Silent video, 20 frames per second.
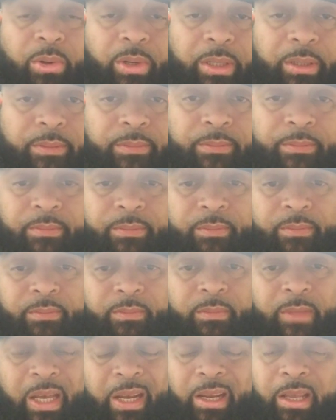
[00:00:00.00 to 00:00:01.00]
it.
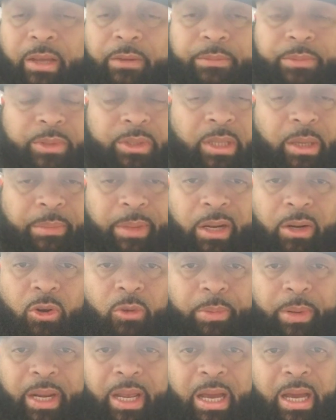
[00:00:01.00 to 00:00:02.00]
That'll give them something that'll
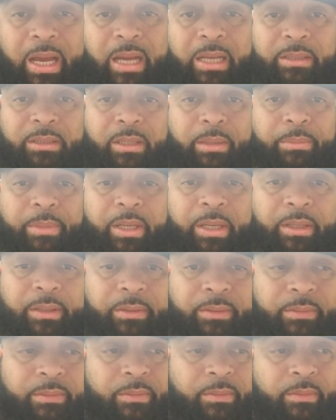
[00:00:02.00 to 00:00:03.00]
open their eyes up, man.
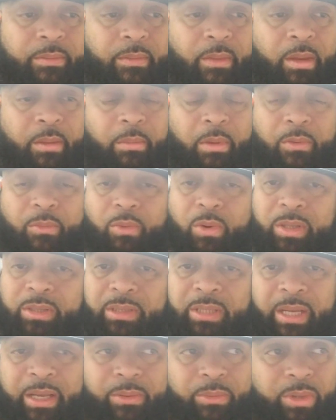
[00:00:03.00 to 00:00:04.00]
But once
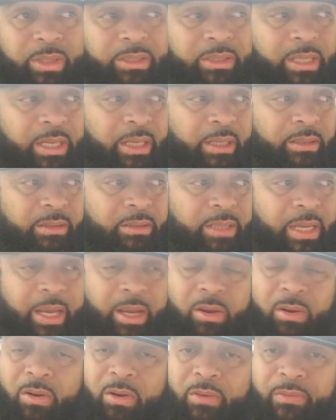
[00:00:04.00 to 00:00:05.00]
they
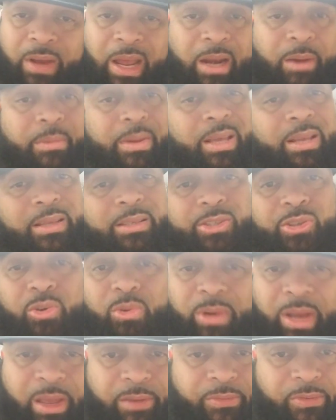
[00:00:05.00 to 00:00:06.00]
take off, a lot of it,
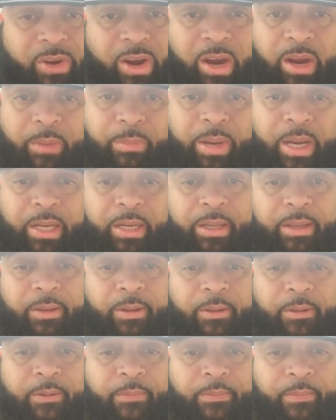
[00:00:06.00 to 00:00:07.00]
school ain't for everybody.
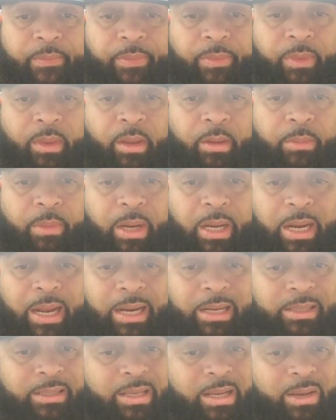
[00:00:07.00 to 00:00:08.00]
But a
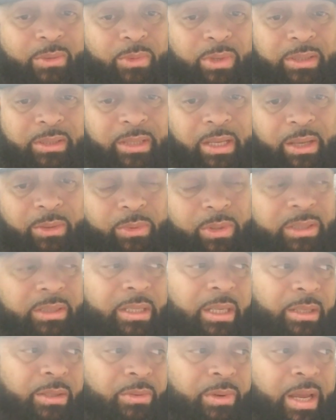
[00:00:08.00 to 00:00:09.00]
lot of time, once they
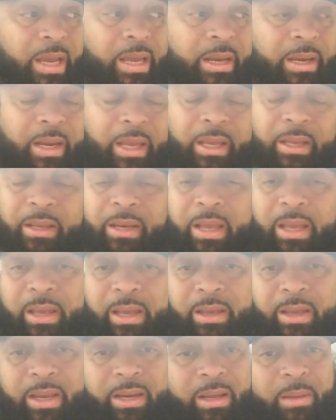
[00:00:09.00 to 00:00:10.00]
do that and they
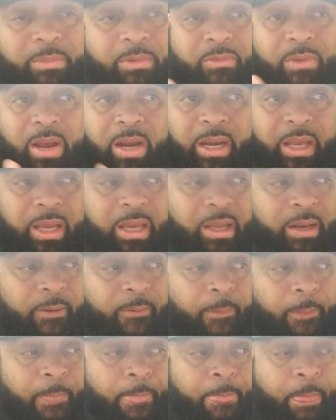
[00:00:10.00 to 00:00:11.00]
end up around the
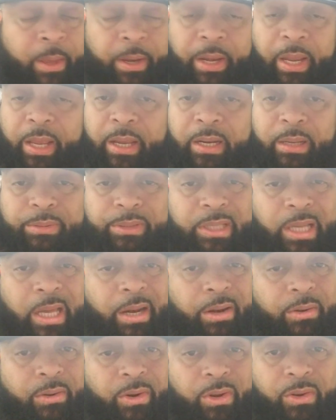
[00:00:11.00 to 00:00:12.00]
end, they end up
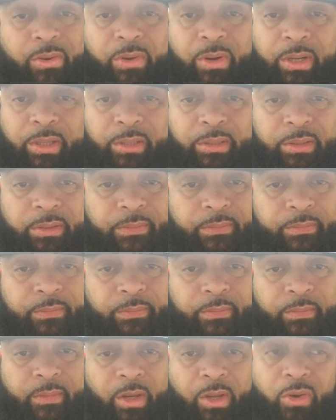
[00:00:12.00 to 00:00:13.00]
standing on the corners.
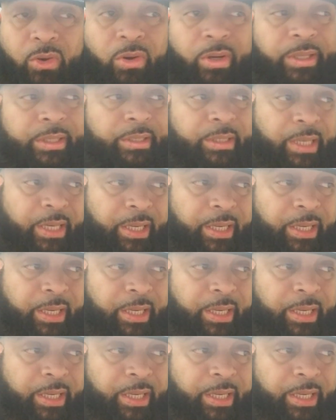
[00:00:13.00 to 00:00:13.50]
Corners